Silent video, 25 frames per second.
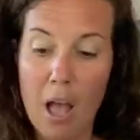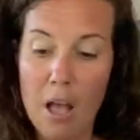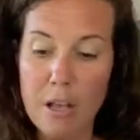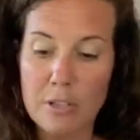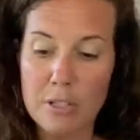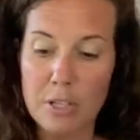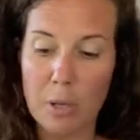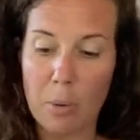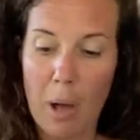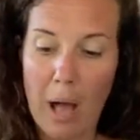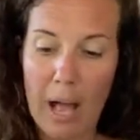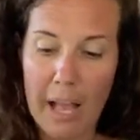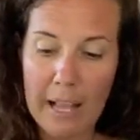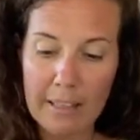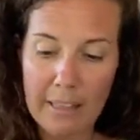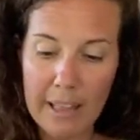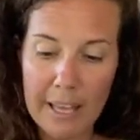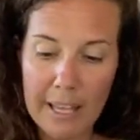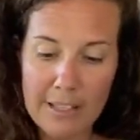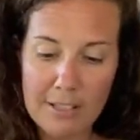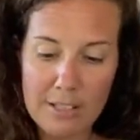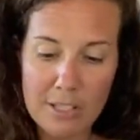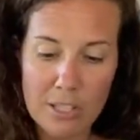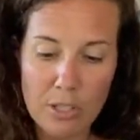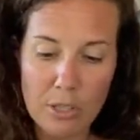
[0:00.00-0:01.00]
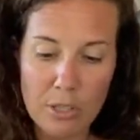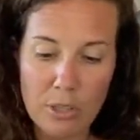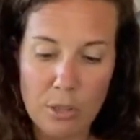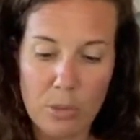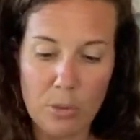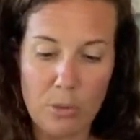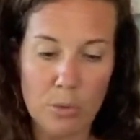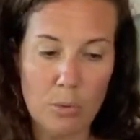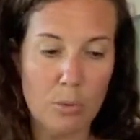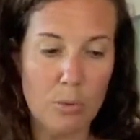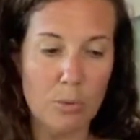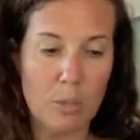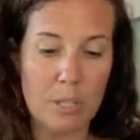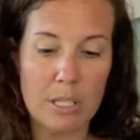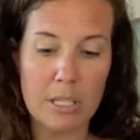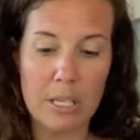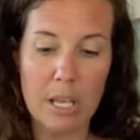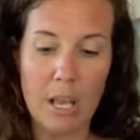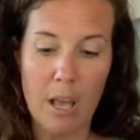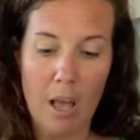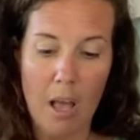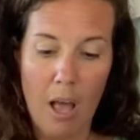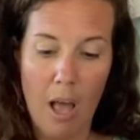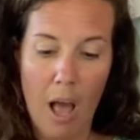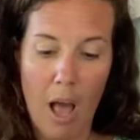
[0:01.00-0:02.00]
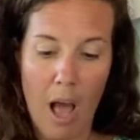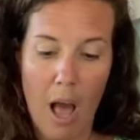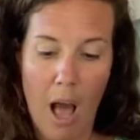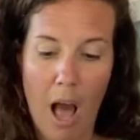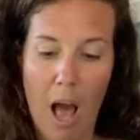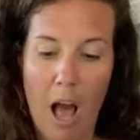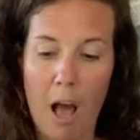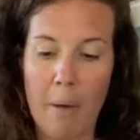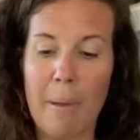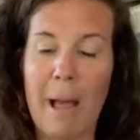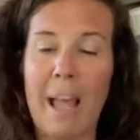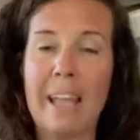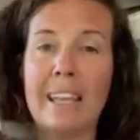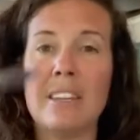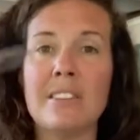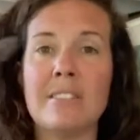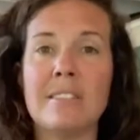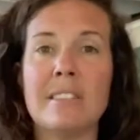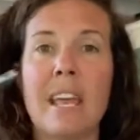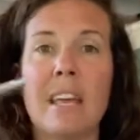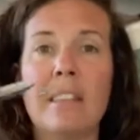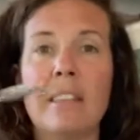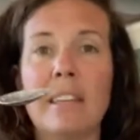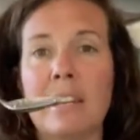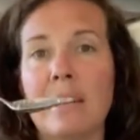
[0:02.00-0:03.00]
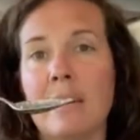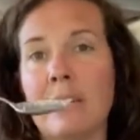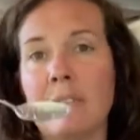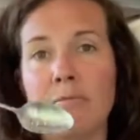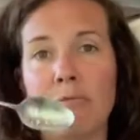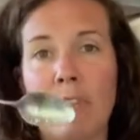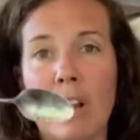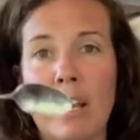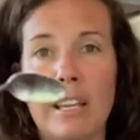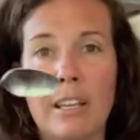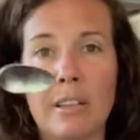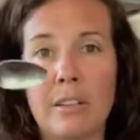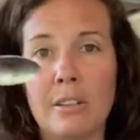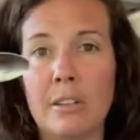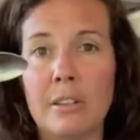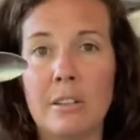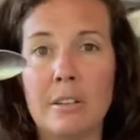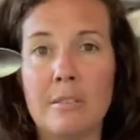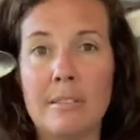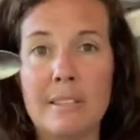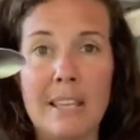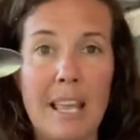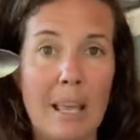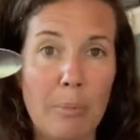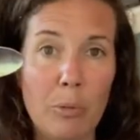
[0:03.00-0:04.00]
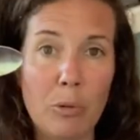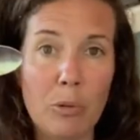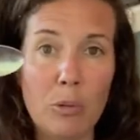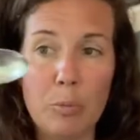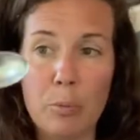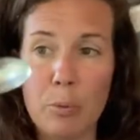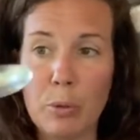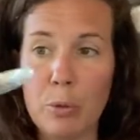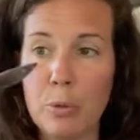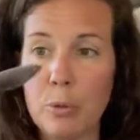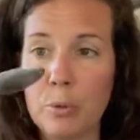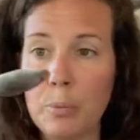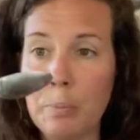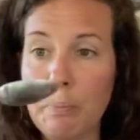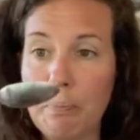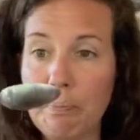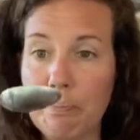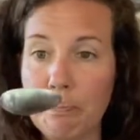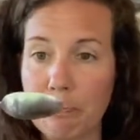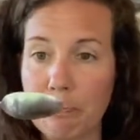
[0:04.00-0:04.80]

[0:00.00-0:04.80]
So I like to use, I just get like a regular tablespoon.